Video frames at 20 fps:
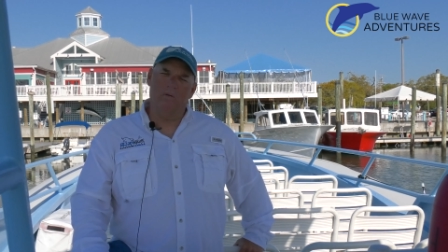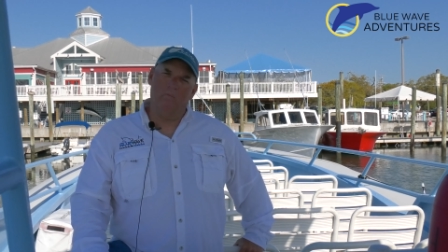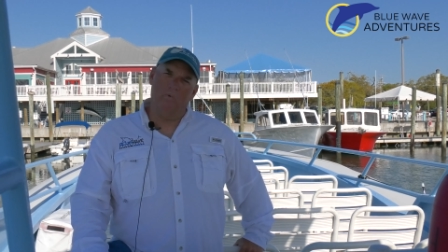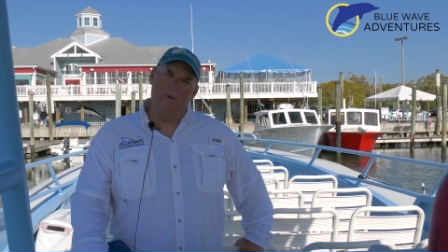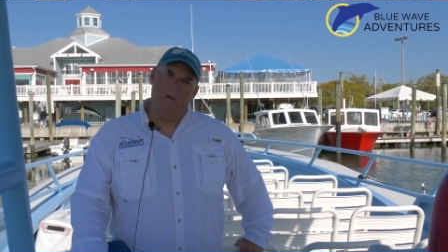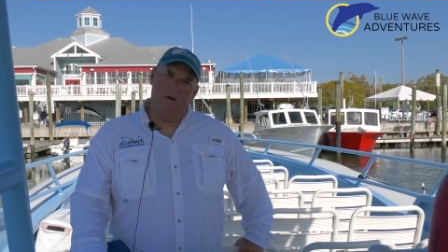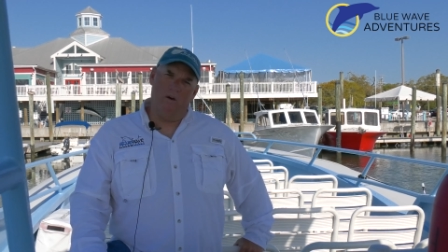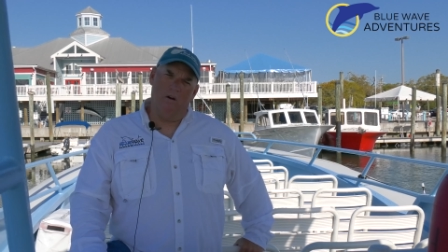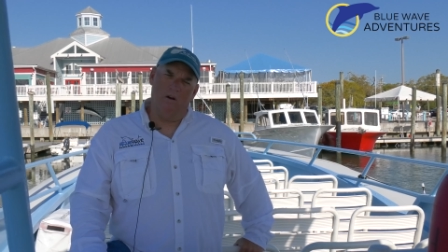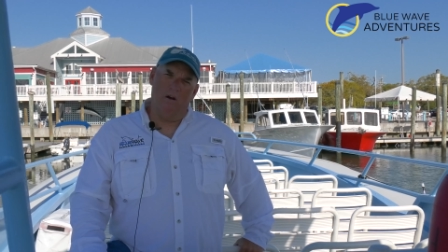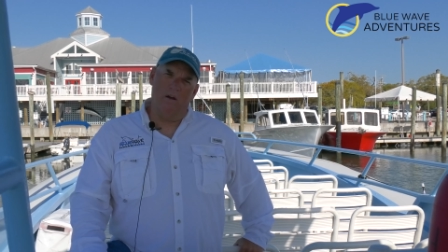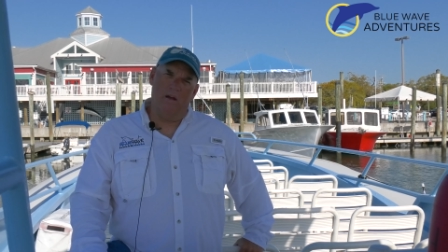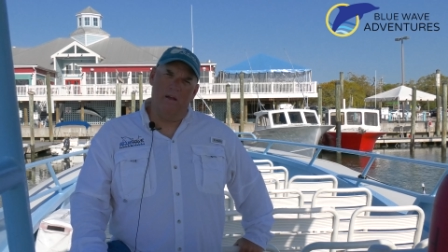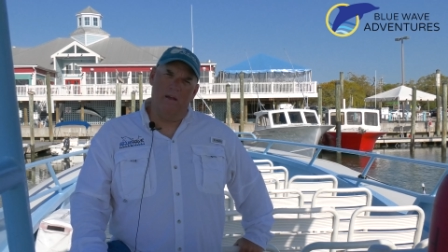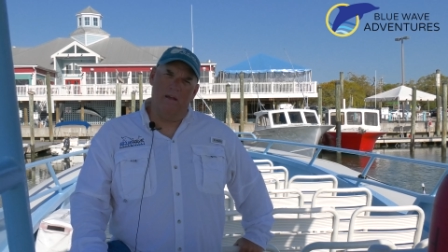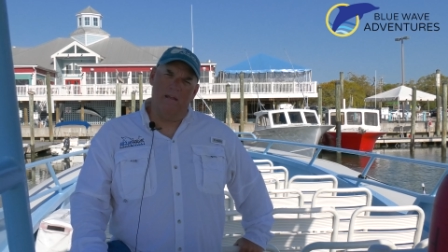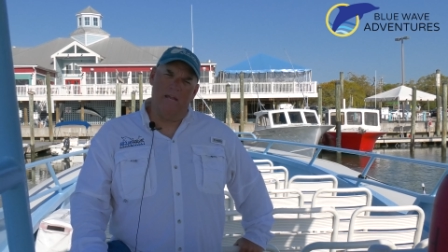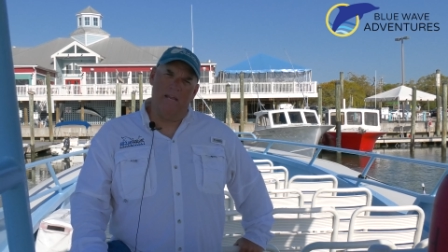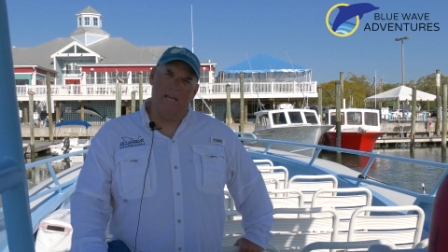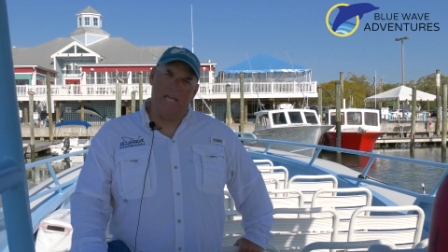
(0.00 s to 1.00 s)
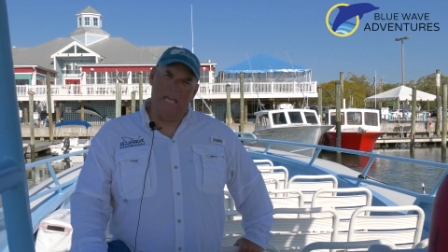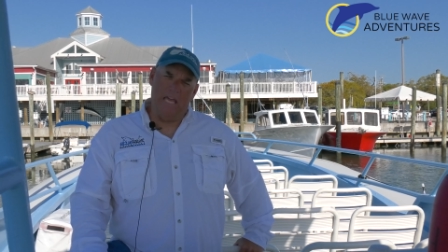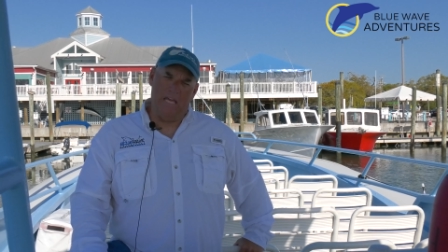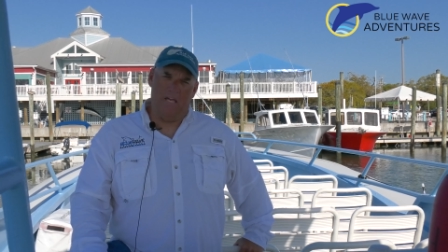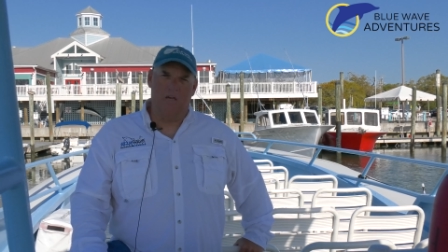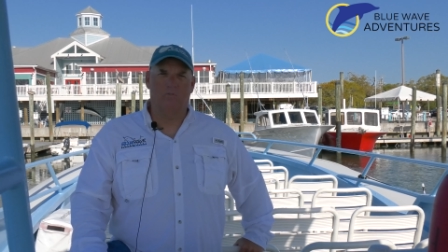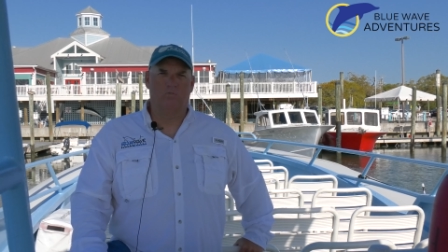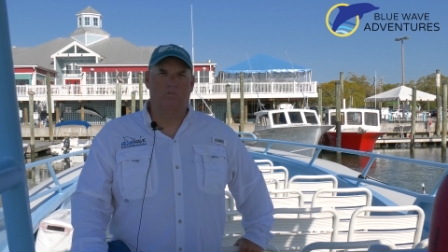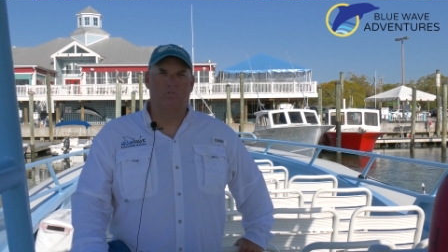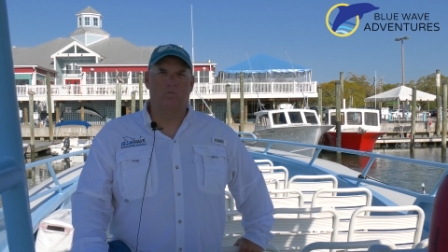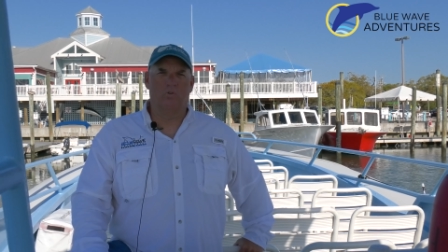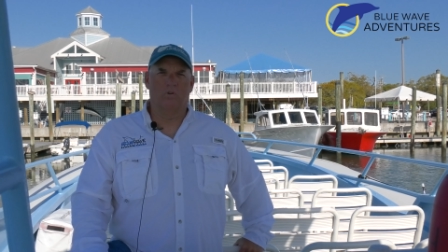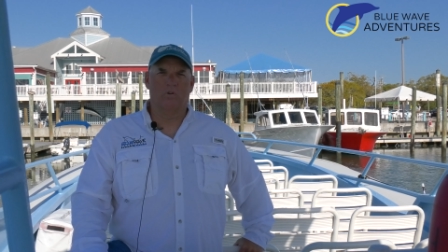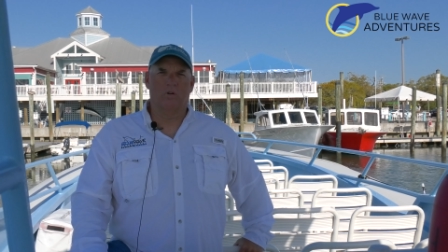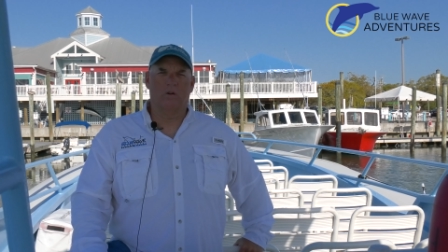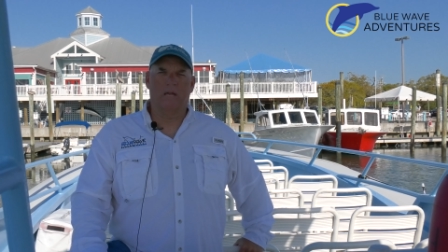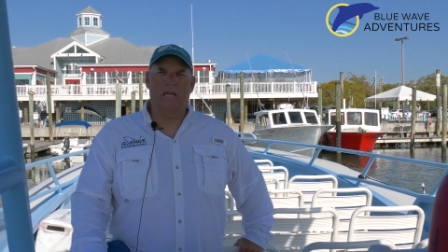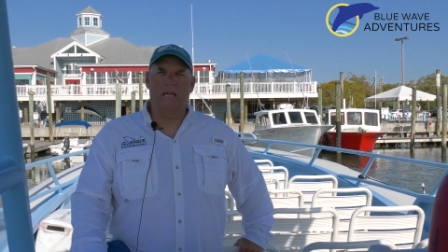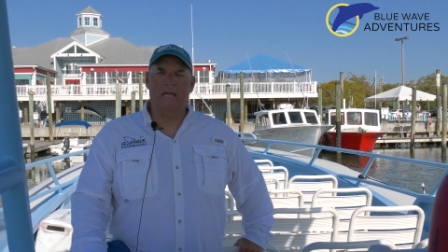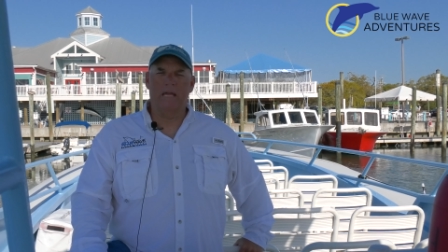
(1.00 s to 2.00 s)
we are an eco tour,
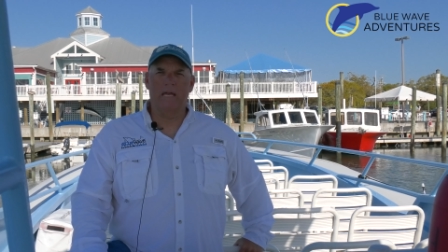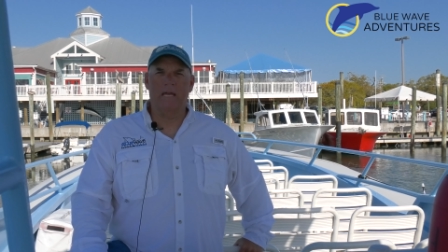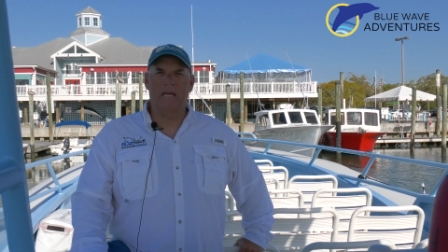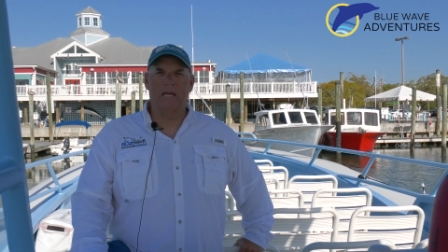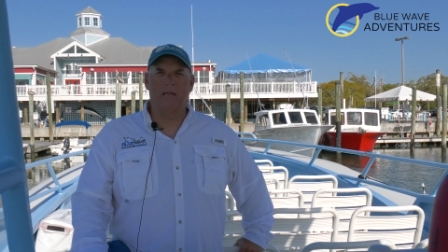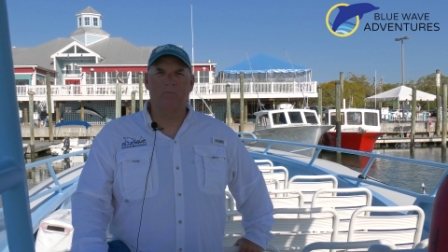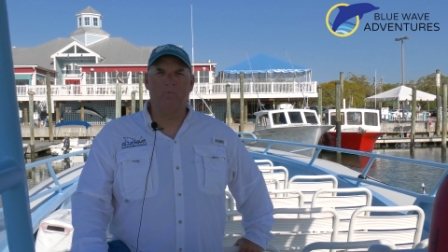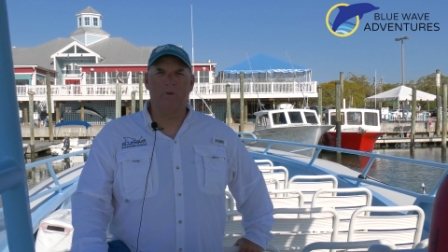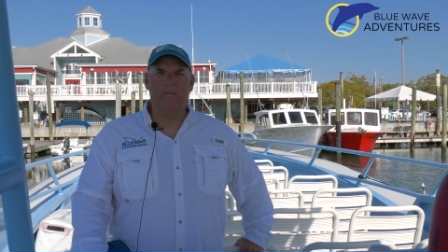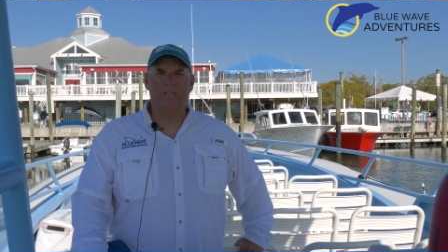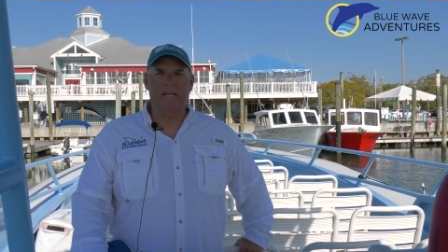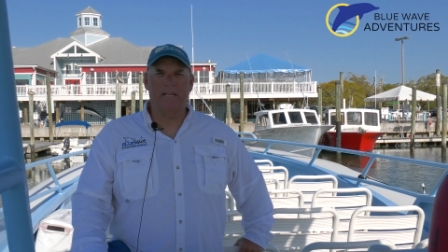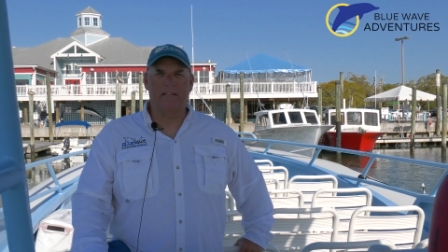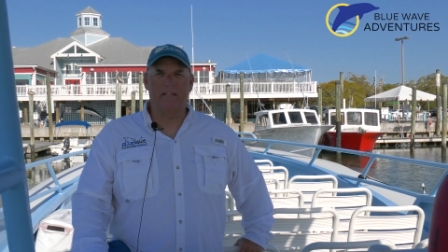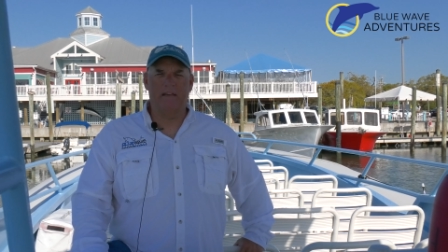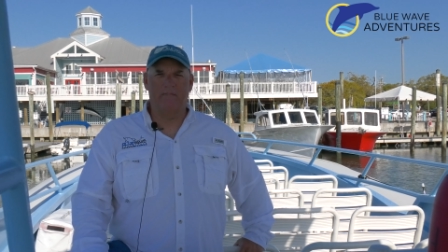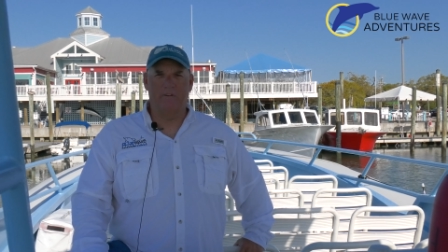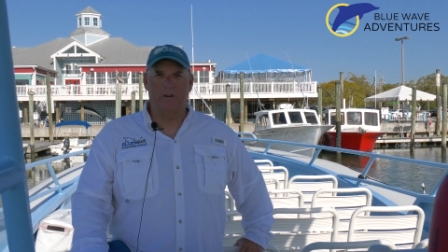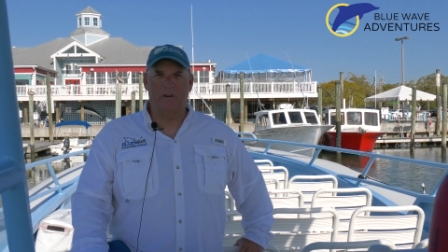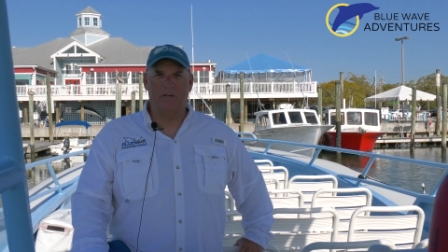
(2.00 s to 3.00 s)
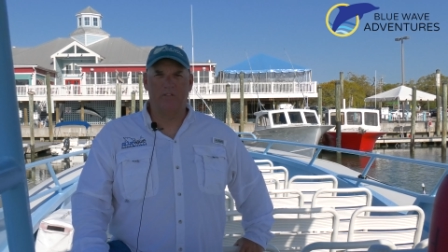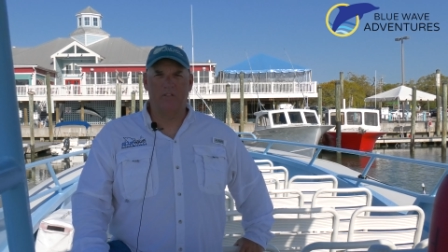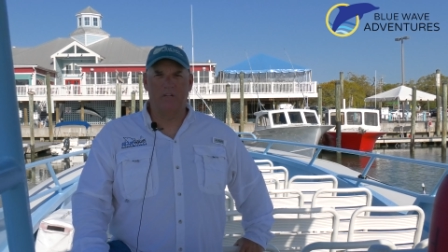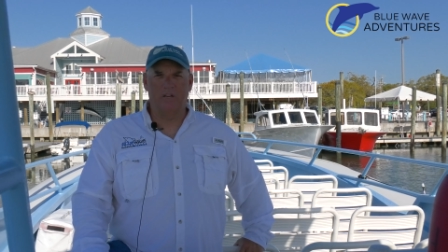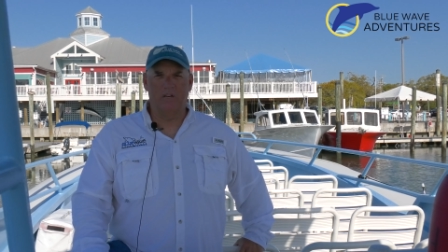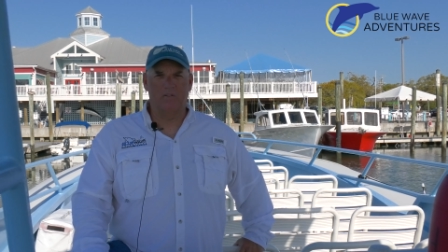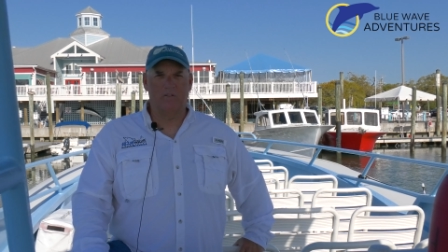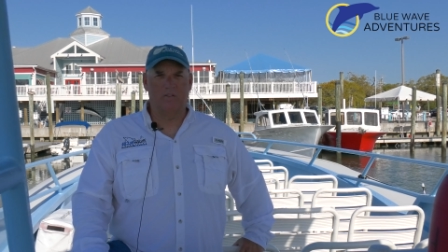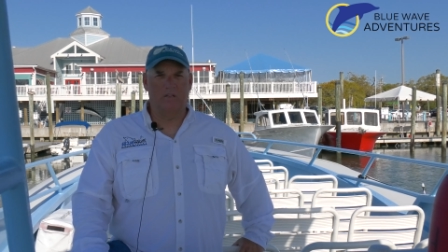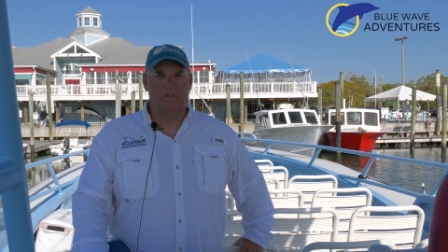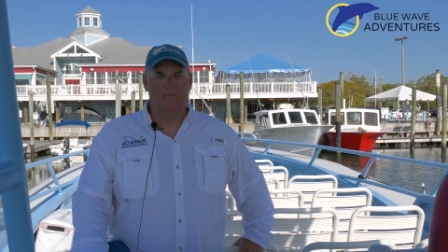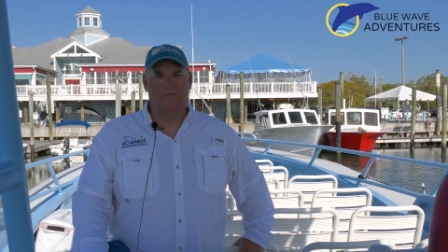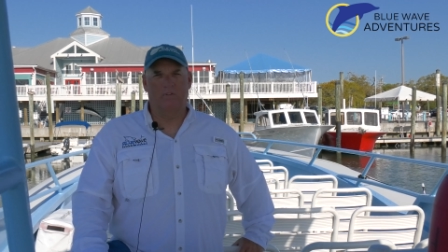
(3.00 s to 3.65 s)
and we take that very seriously.